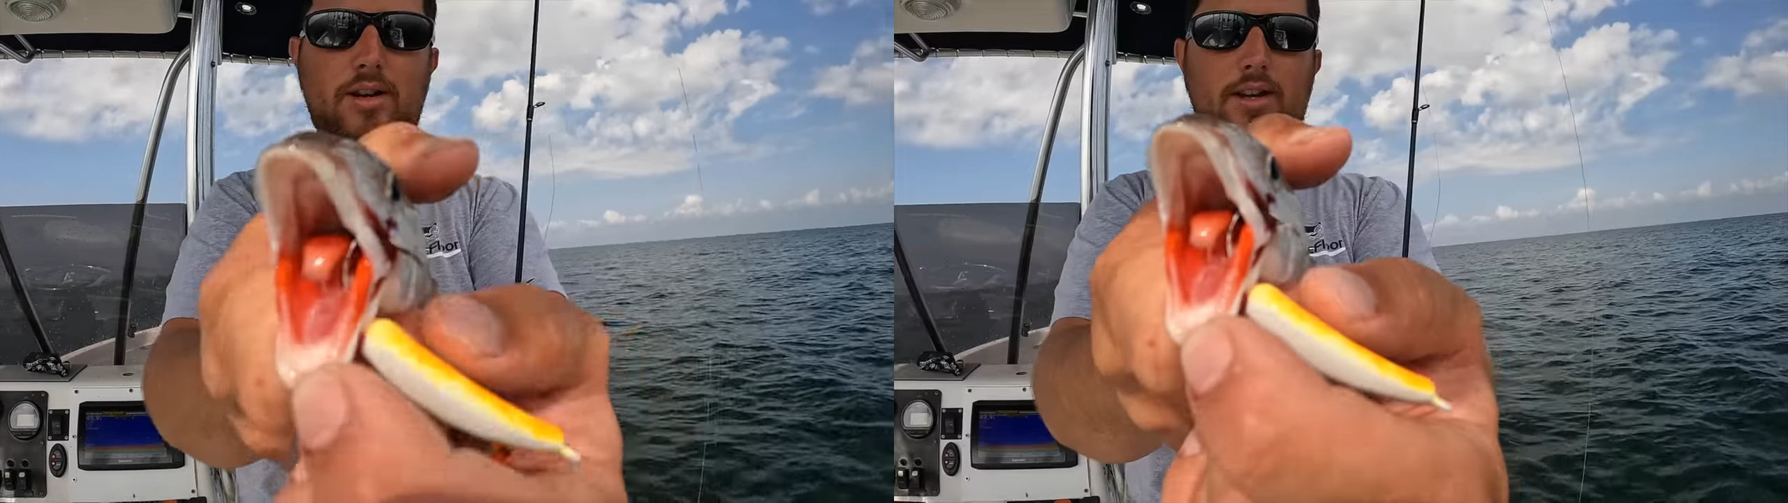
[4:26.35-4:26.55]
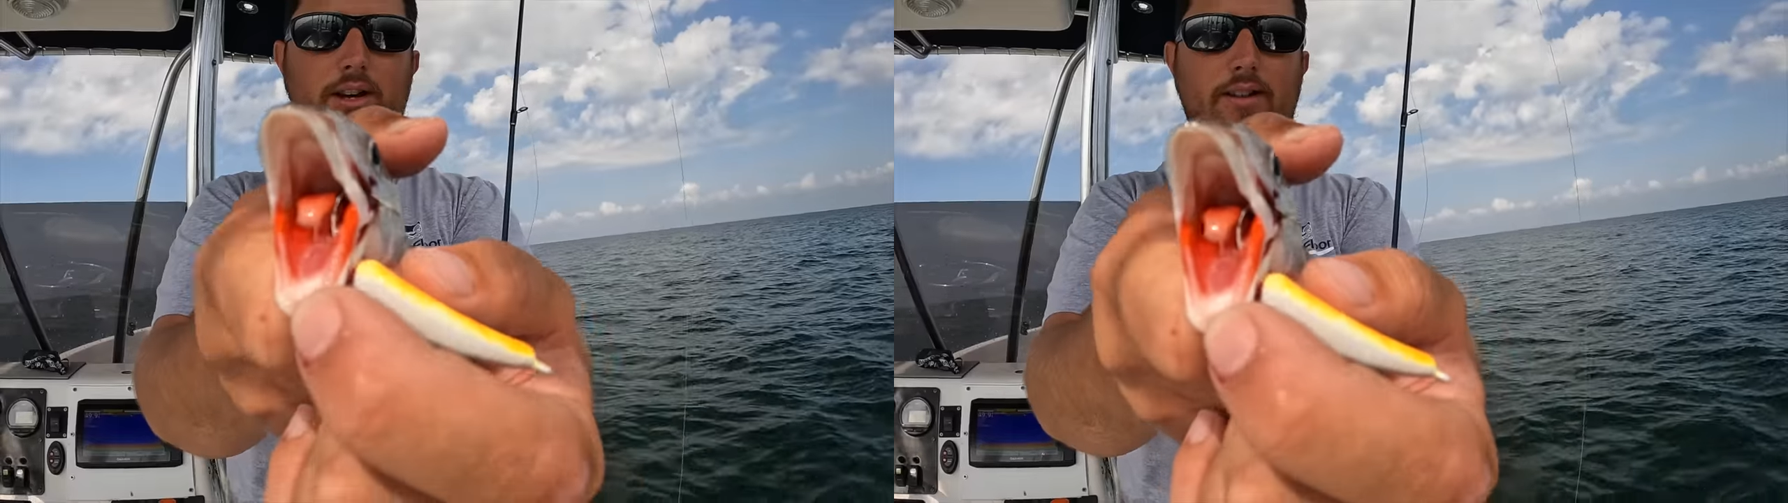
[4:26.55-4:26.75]

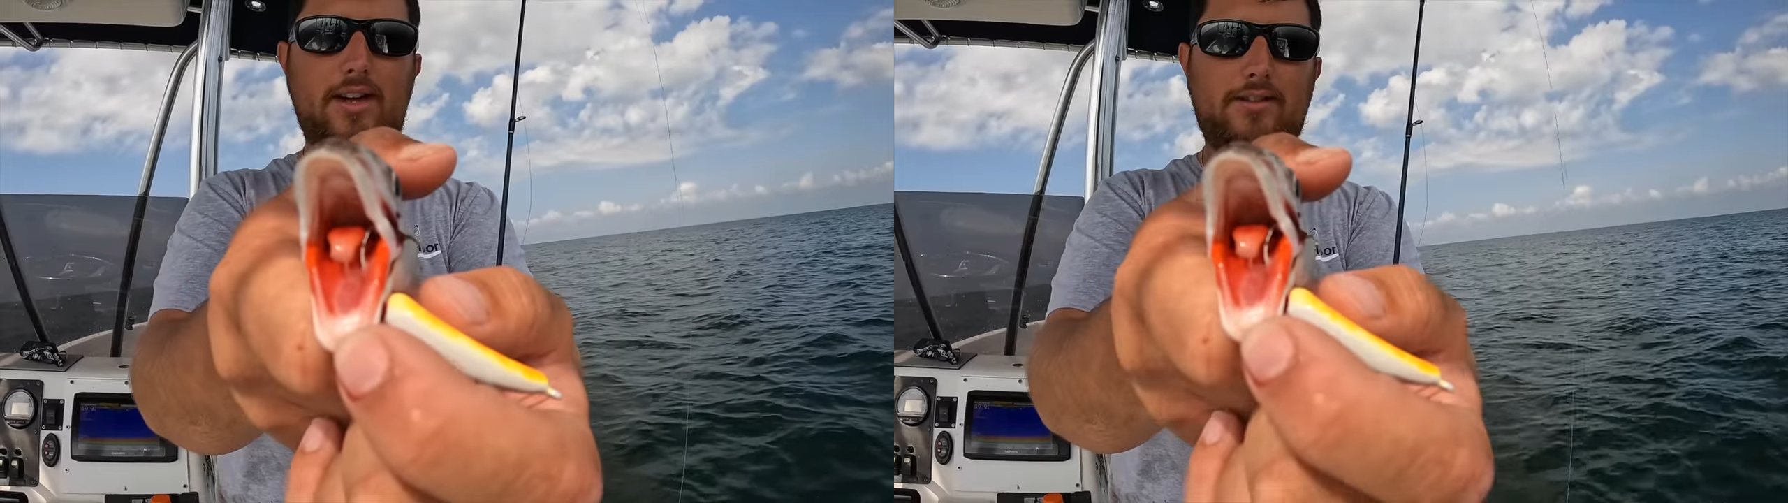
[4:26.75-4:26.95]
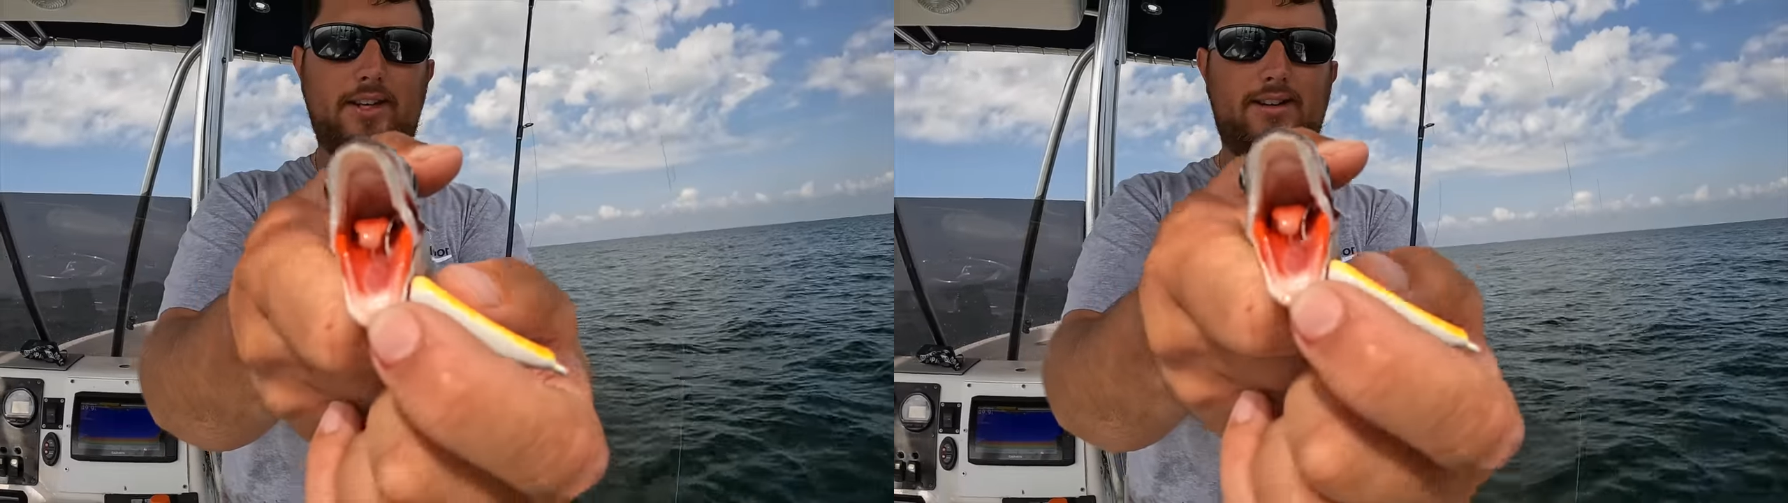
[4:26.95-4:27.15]
You hear
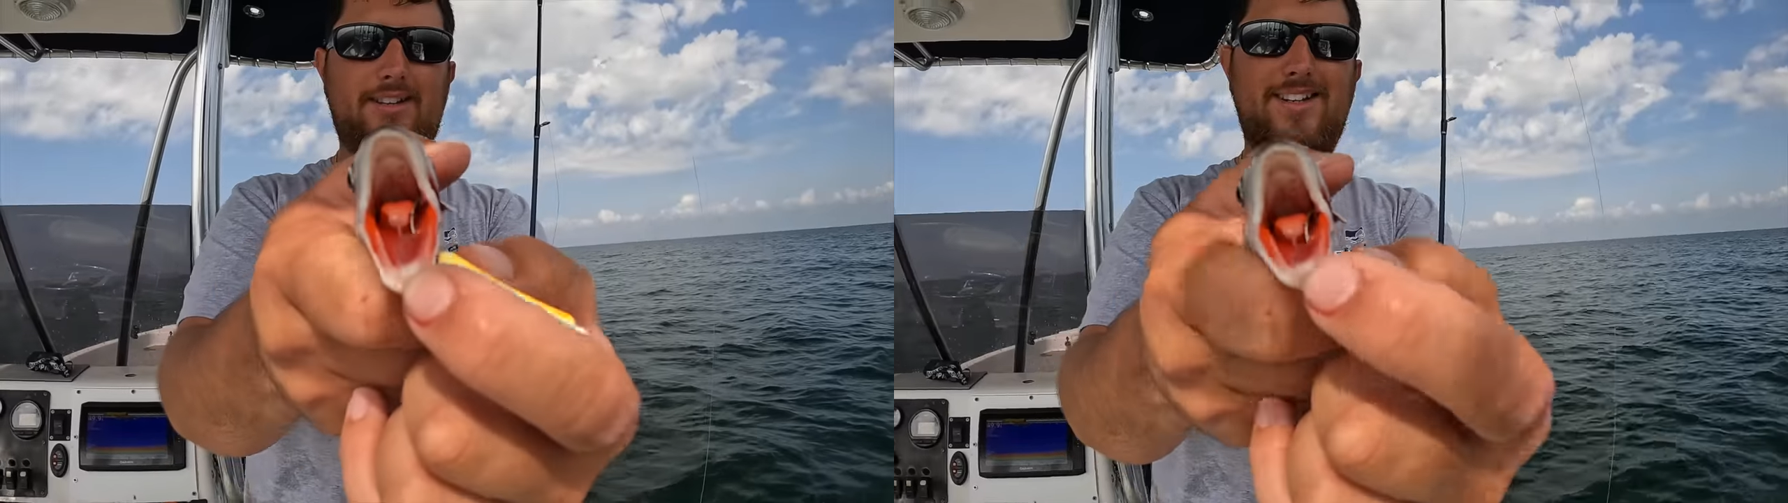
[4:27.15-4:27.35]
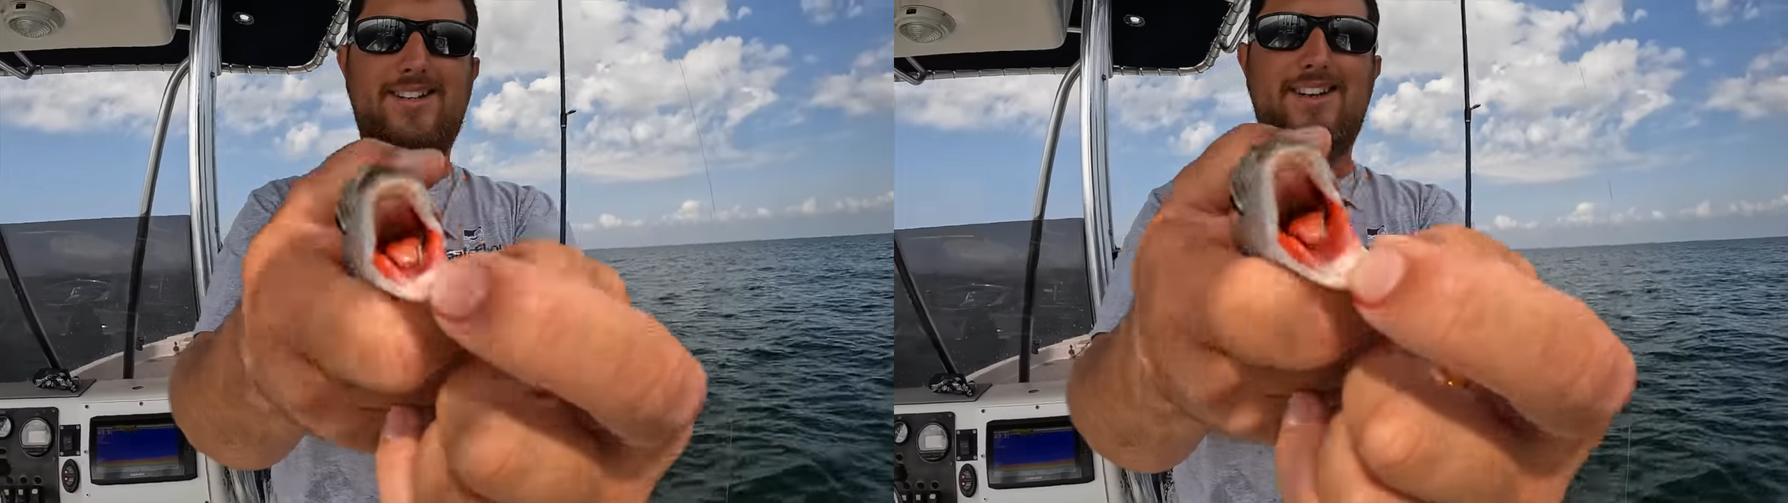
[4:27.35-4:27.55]
that sound?